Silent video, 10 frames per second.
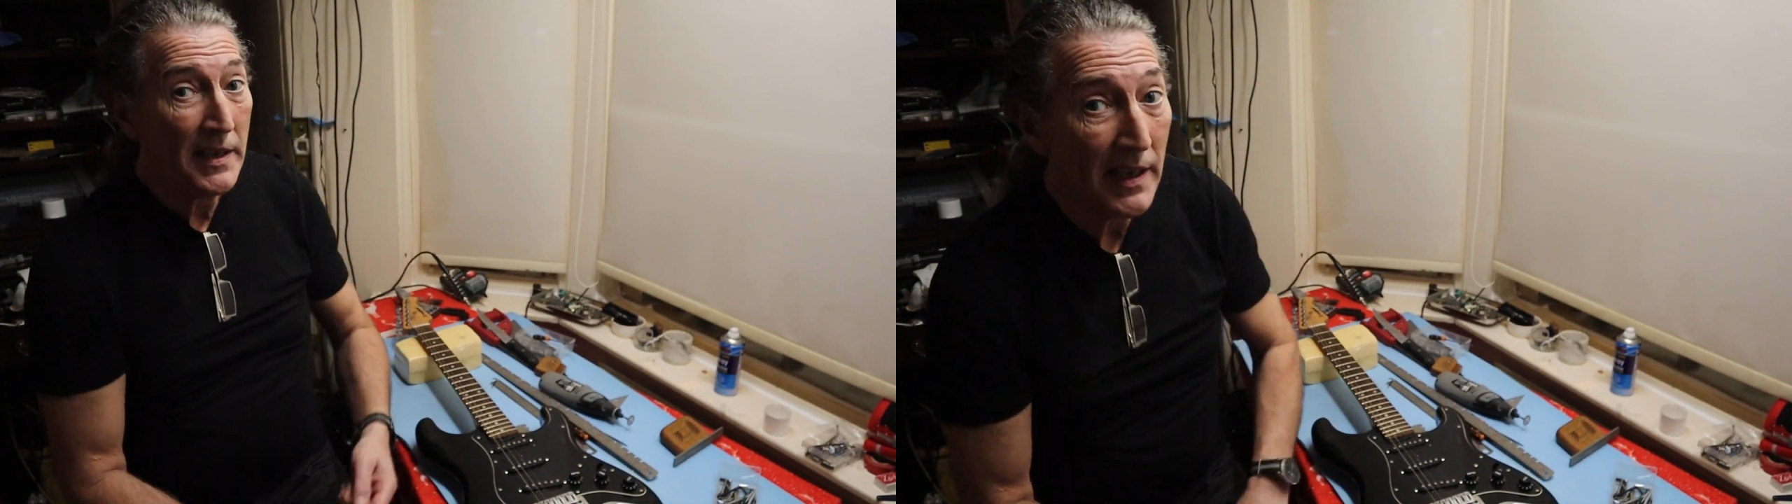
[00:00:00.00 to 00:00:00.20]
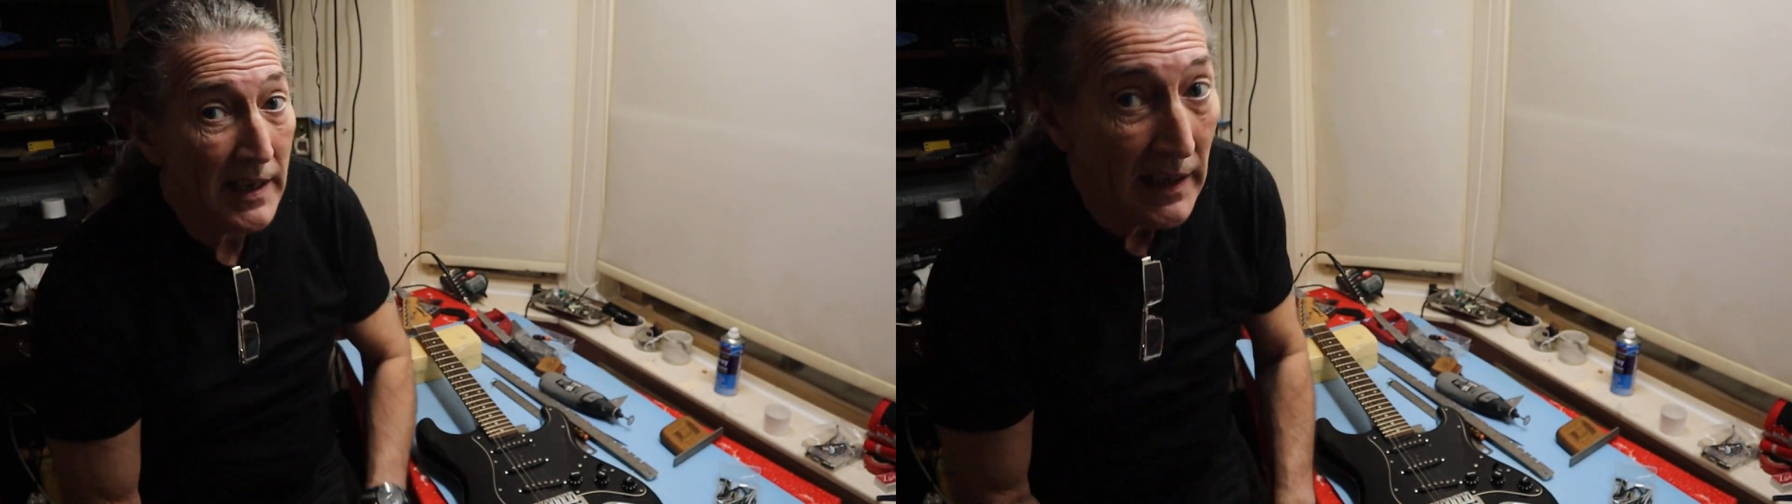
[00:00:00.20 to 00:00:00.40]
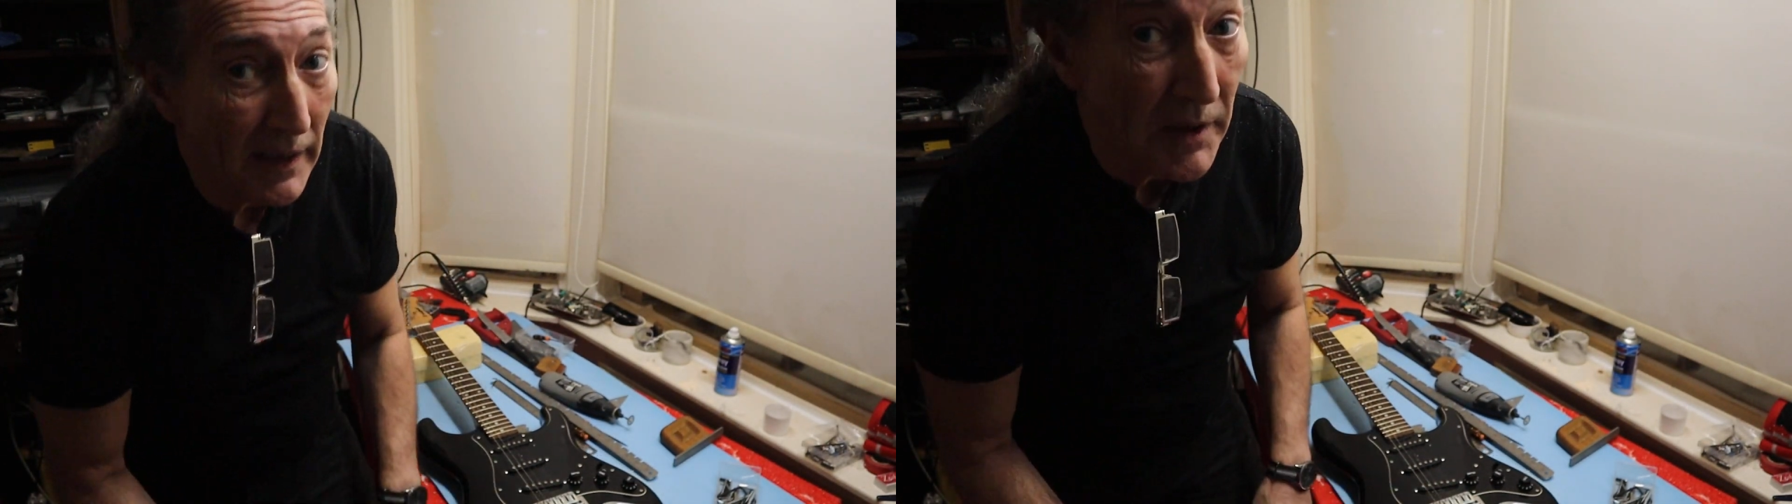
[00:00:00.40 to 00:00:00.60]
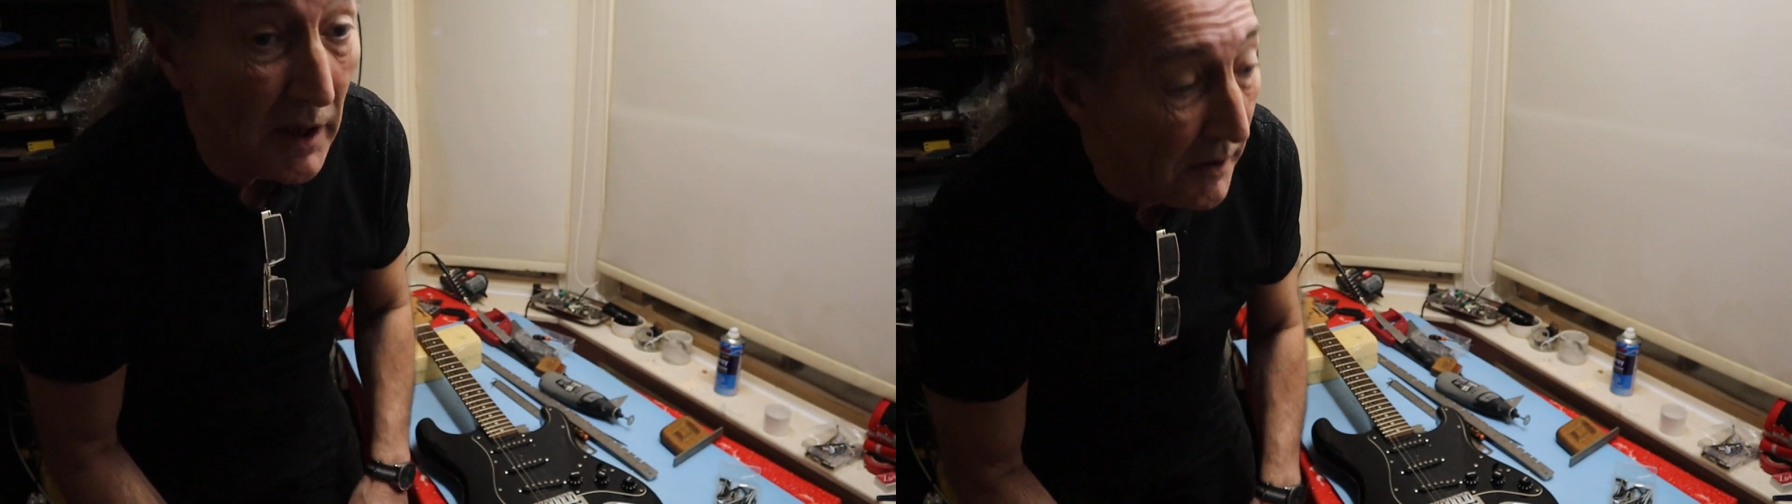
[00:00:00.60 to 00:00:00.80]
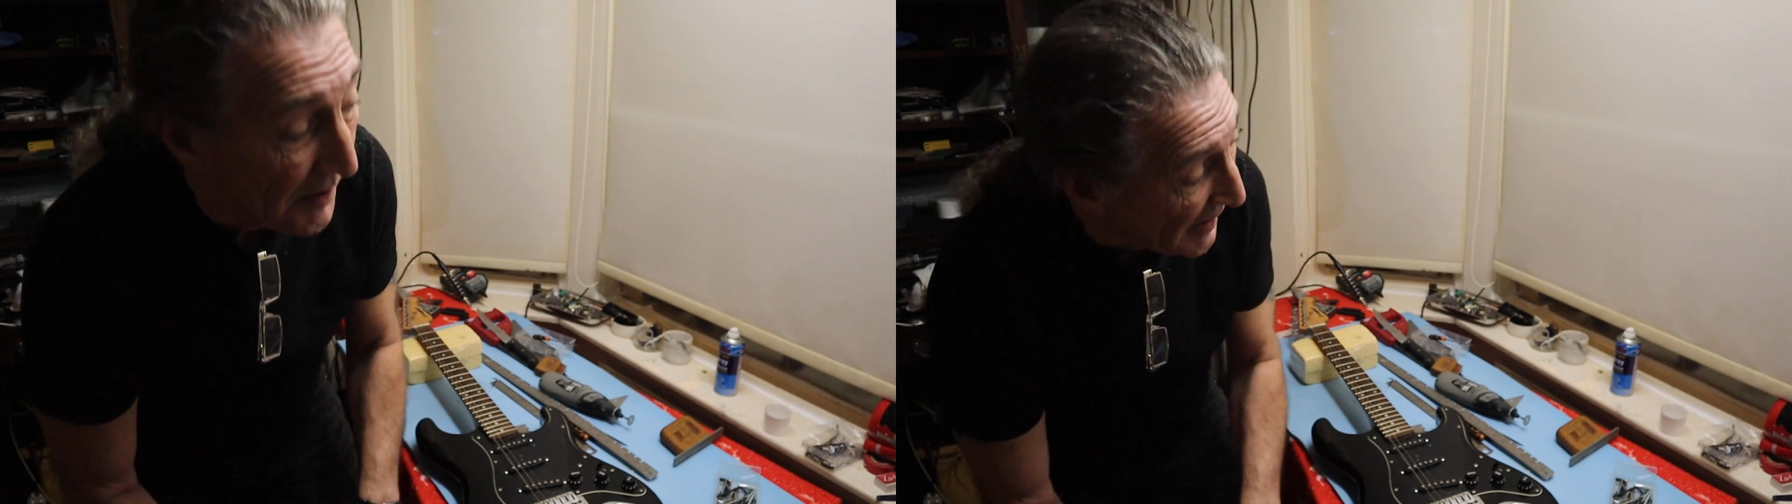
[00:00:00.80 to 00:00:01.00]
tighty, lefty
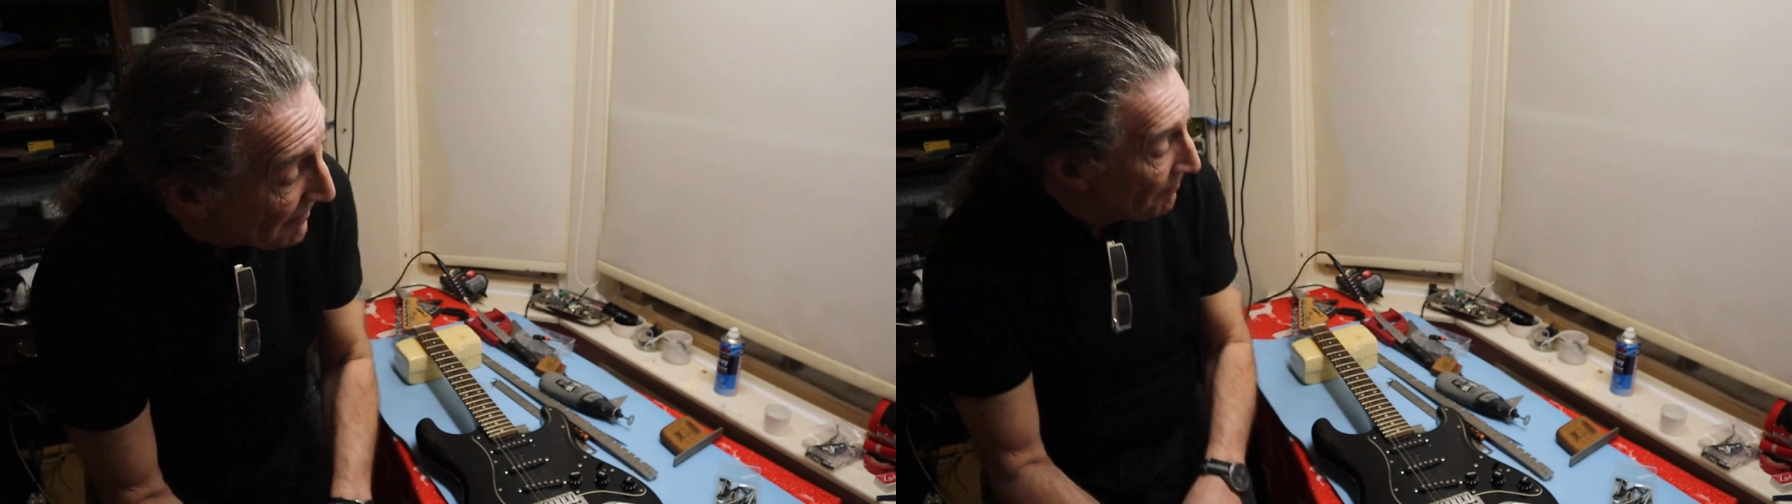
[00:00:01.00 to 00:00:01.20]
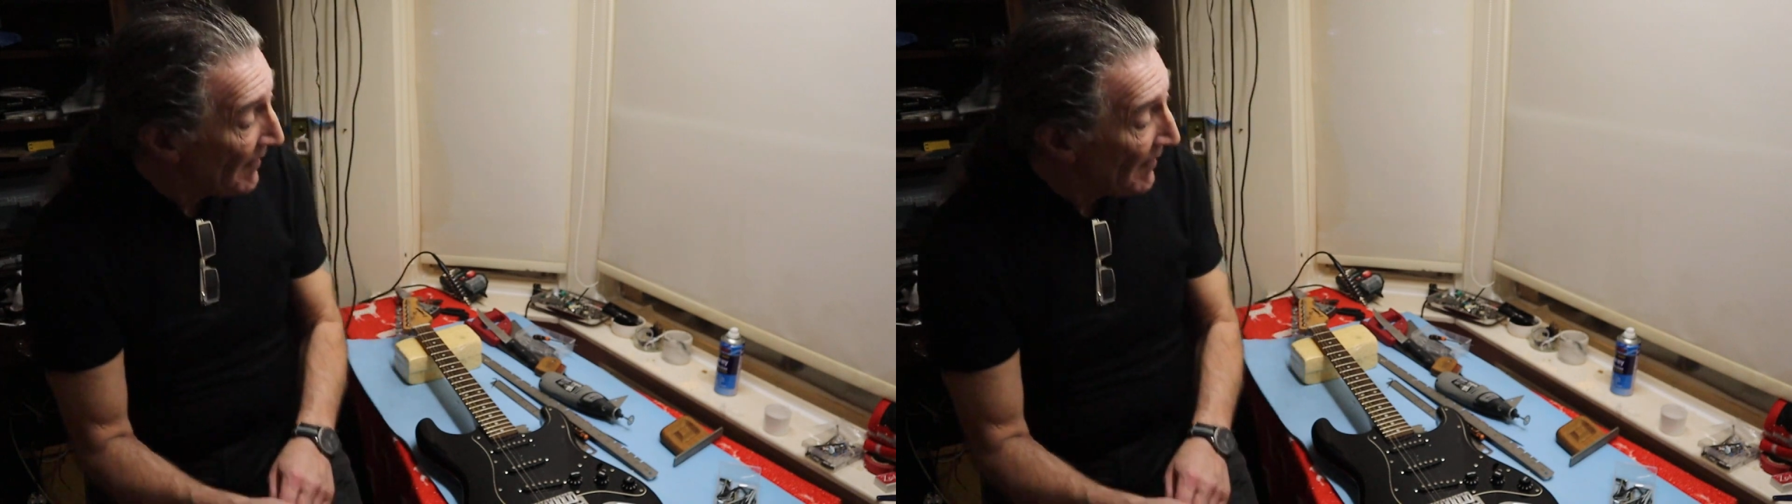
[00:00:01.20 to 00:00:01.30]
loosey.